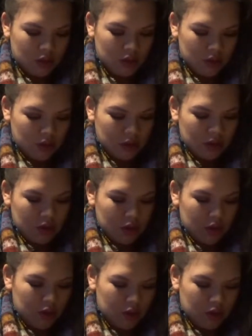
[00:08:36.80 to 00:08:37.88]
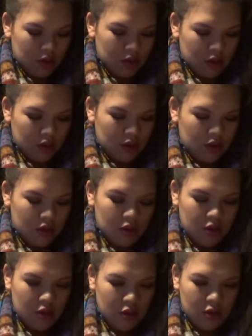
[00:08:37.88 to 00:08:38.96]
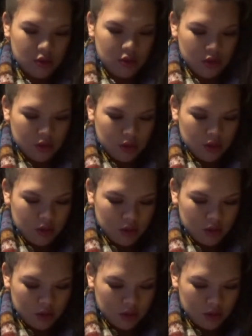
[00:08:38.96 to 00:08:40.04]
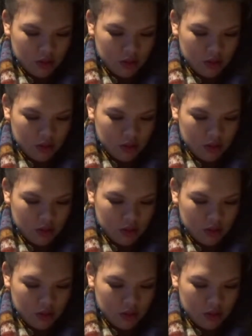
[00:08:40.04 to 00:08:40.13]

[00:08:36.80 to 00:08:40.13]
(silence)